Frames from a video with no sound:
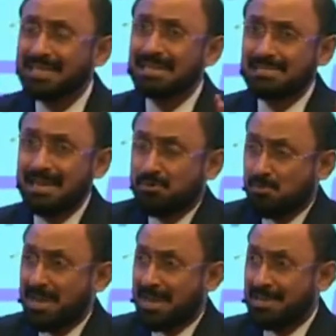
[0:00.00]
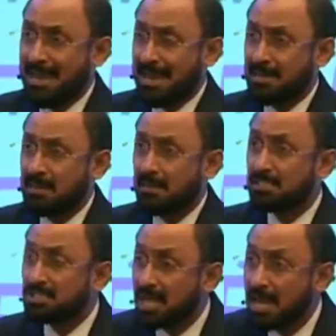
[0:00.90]
that came to me then,
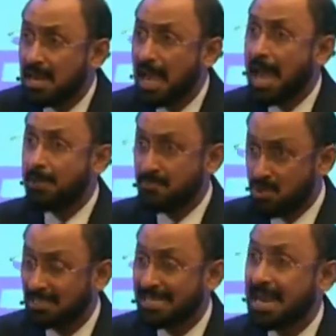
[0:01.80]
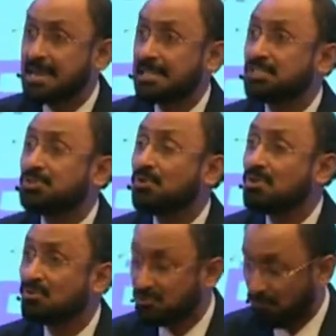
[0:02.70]
still I am using and it's so
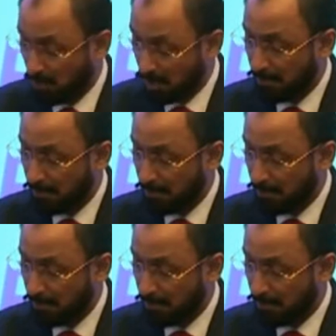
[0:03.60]
useful.